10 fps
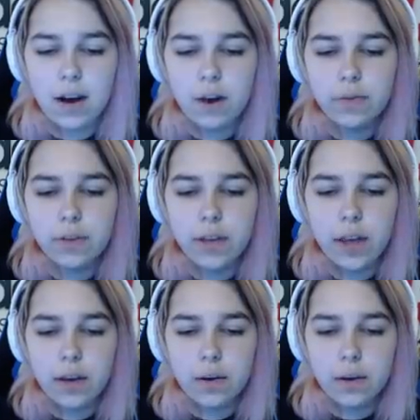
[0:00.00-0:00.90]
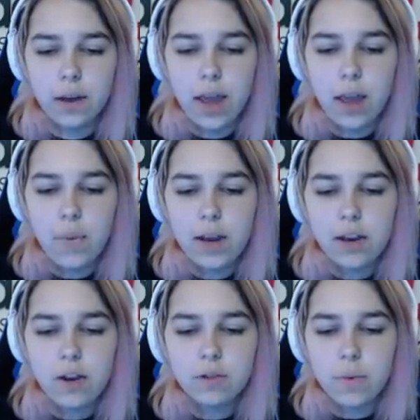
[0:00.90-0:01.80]
hopefully. And we
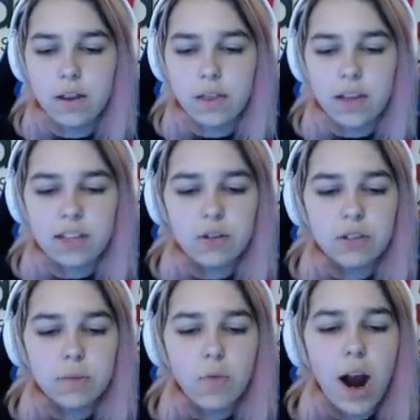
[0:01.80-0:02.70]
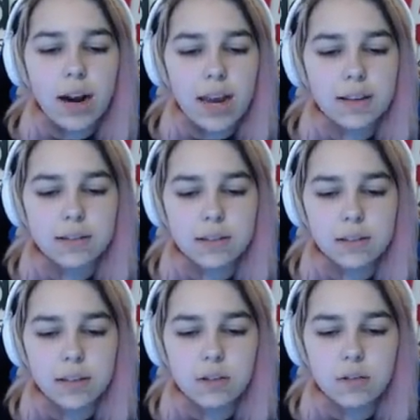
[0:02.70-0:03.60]
can use one. Of, let's use some rockets.
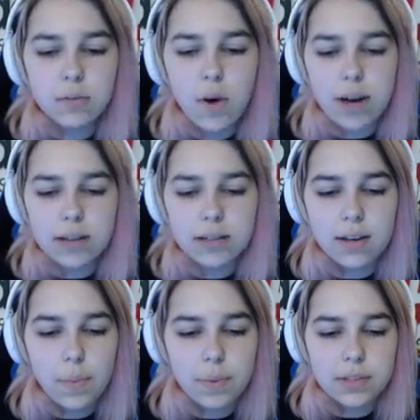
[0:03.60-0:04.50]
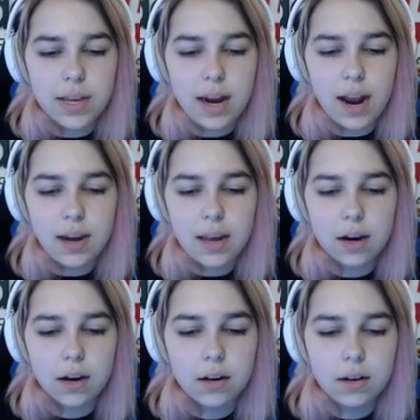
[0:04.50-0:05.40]
Let's use some rockets and help us get out. Are you
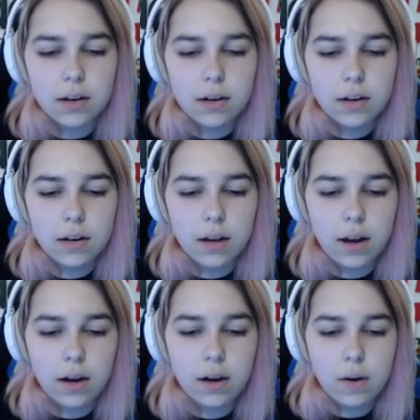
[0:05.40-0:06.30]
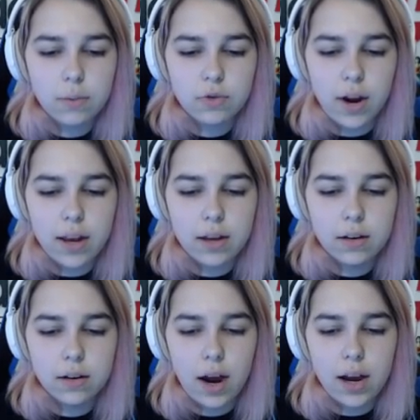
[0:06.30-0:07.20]
sure? I don't know. I'm trying.
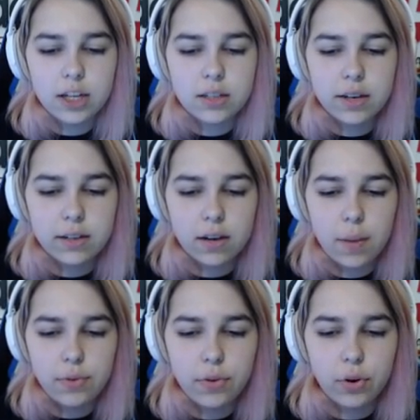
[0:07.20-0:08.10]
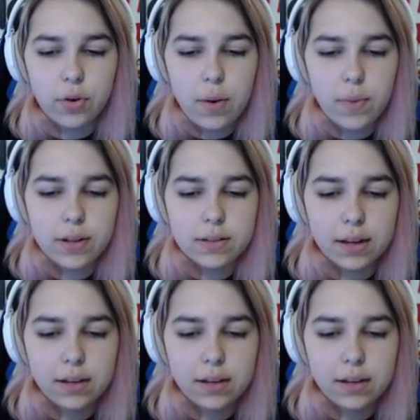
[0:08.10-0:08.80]
I just clicked a couple of the gray ones. Like